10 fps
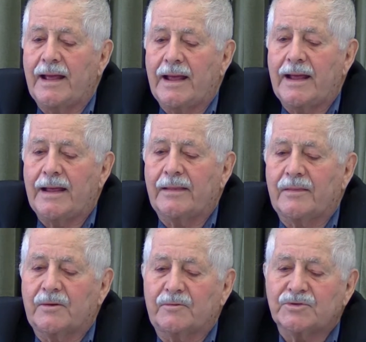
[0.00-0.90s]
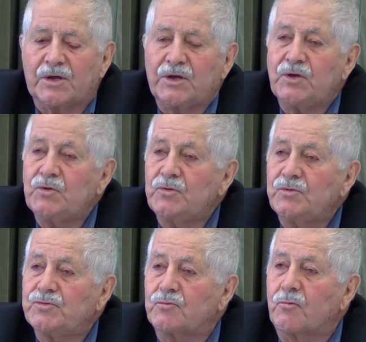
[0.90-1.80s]
And there was a
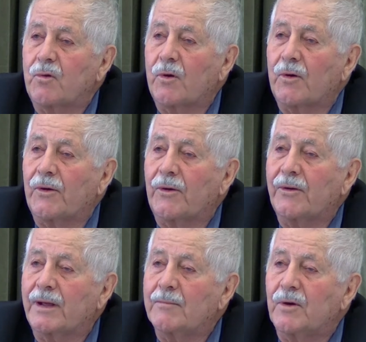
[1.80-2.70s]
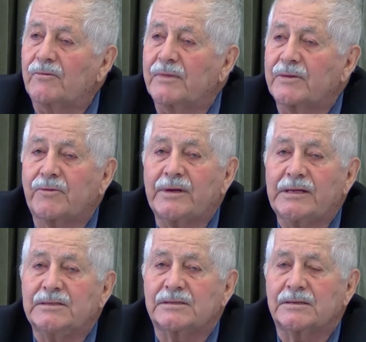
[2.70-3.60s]
huge roar came over the
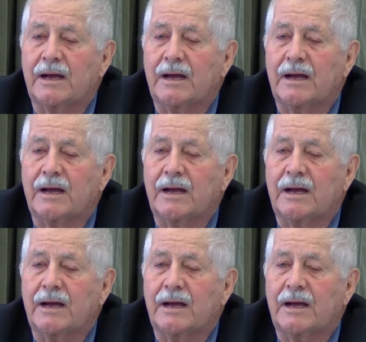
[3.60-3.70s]
trees.